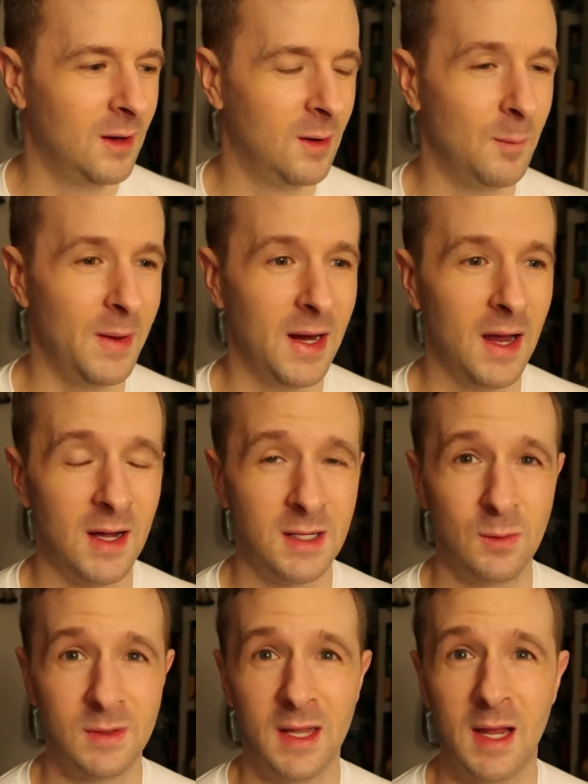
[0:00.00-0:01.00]
oh my
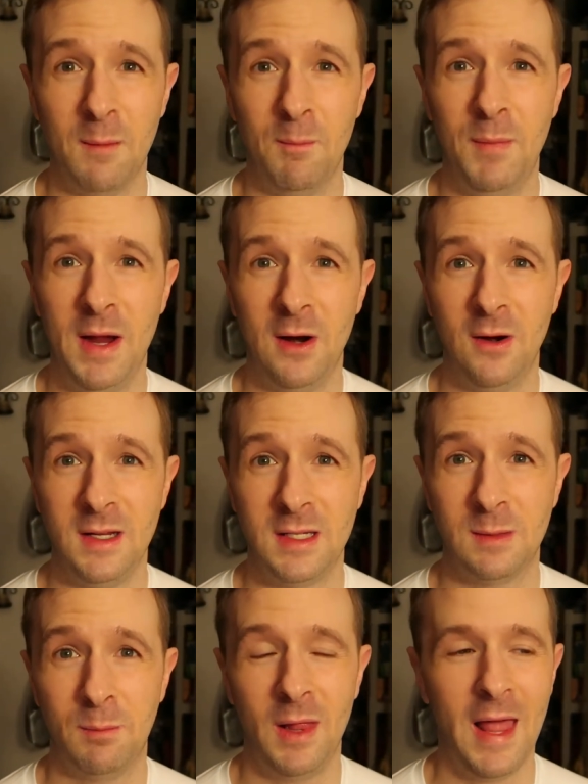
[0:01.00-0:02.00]
gosh, it was like a berry
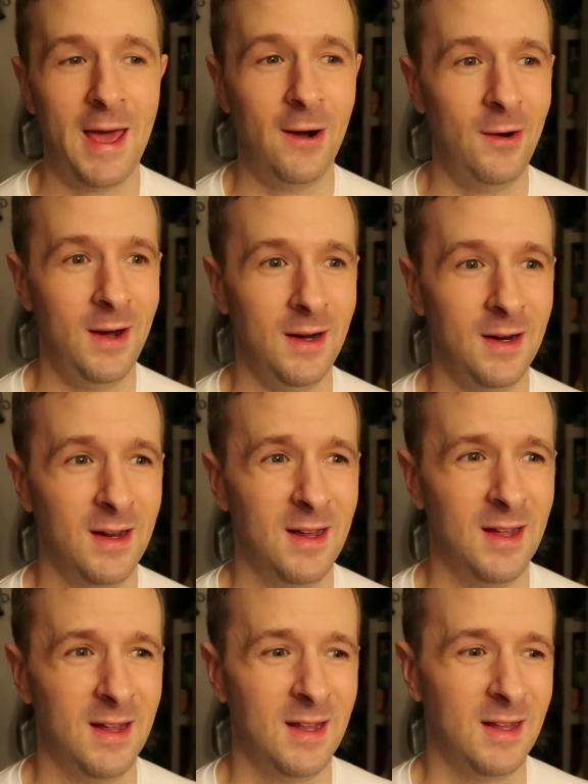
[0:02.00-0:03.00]
splattering.
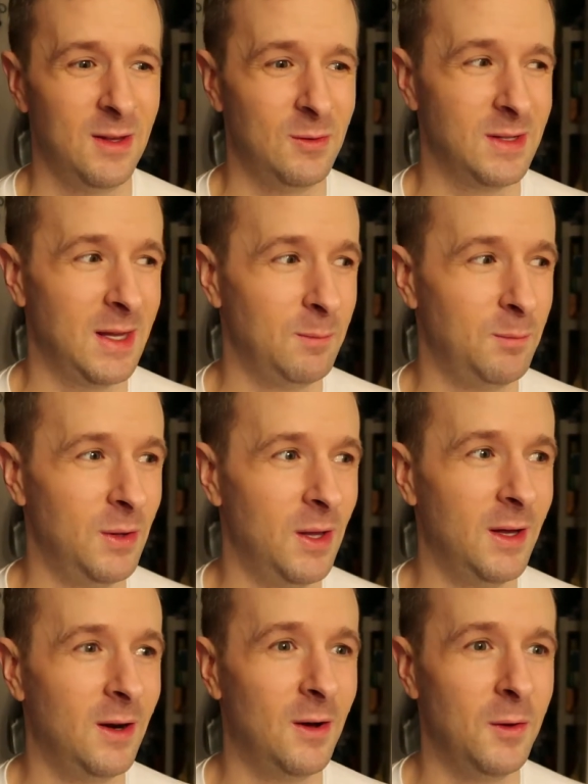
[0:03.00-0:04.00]
There was like
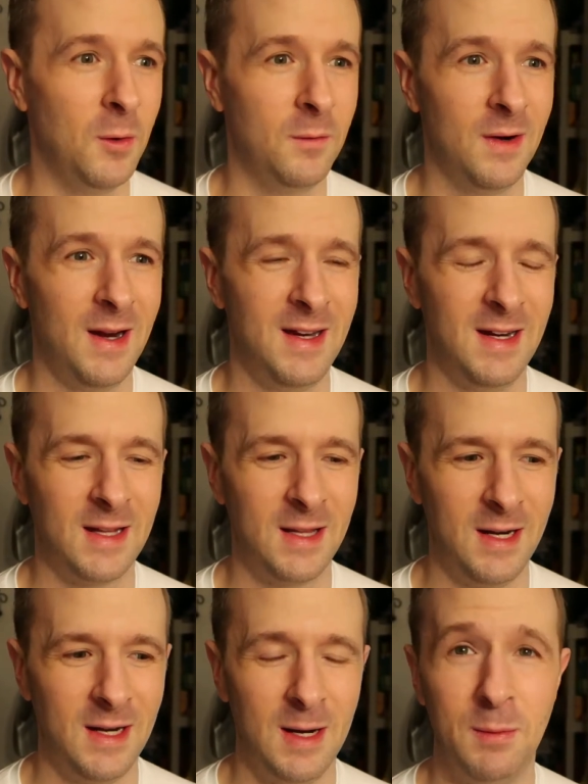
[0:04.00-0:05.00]
blood all over and I had to
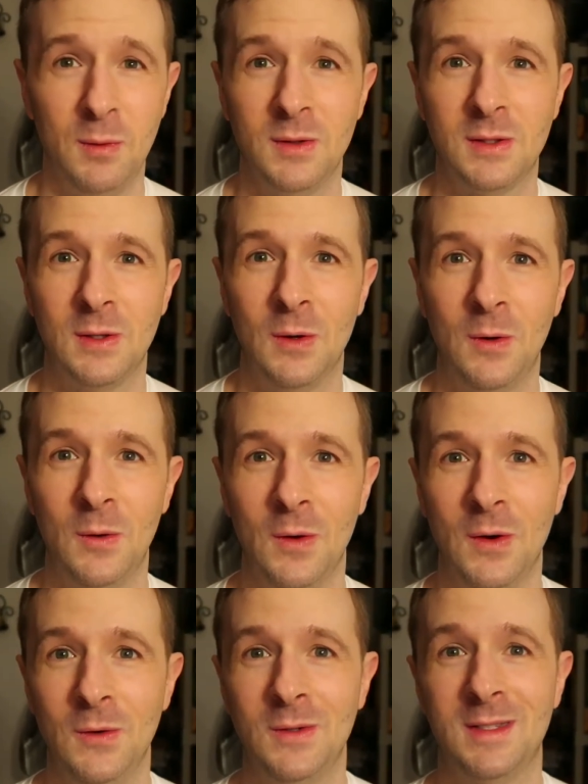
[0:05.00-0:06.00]
clean it up. It was so
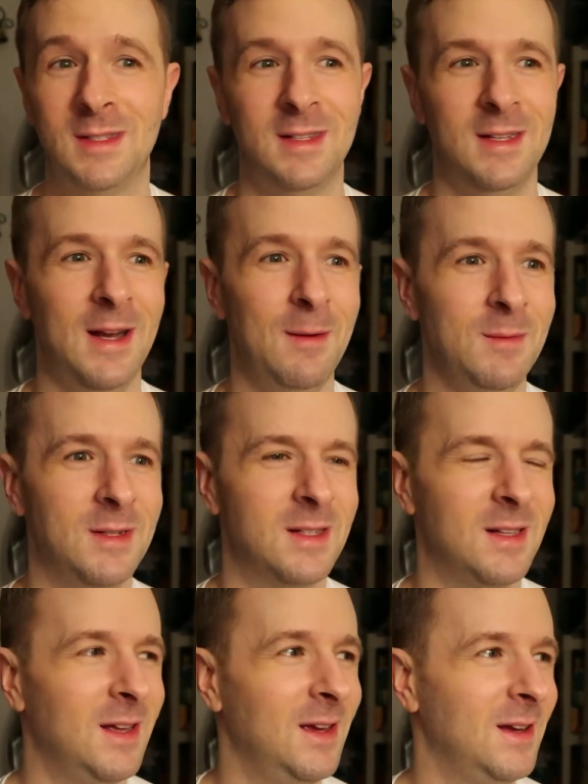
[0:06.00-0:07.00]
gross. And I'm
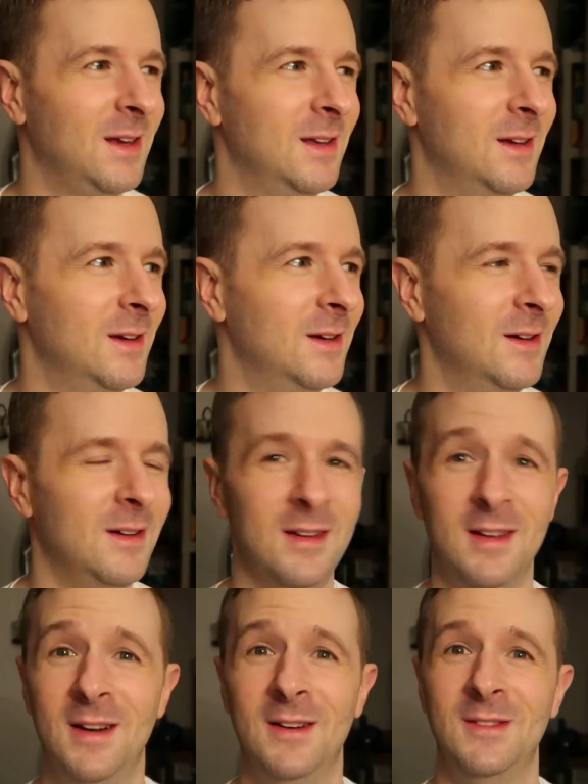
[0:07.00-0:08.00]
just like,
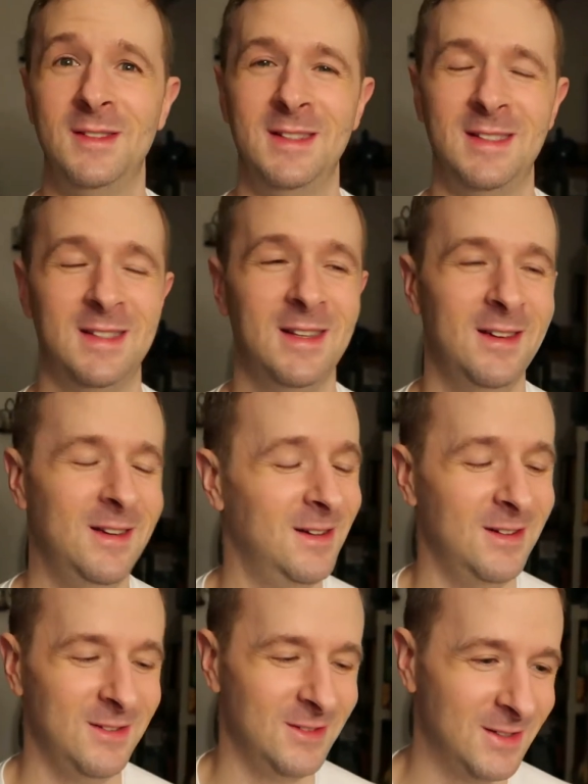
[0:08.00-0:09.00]
you know, it's just, ugh, it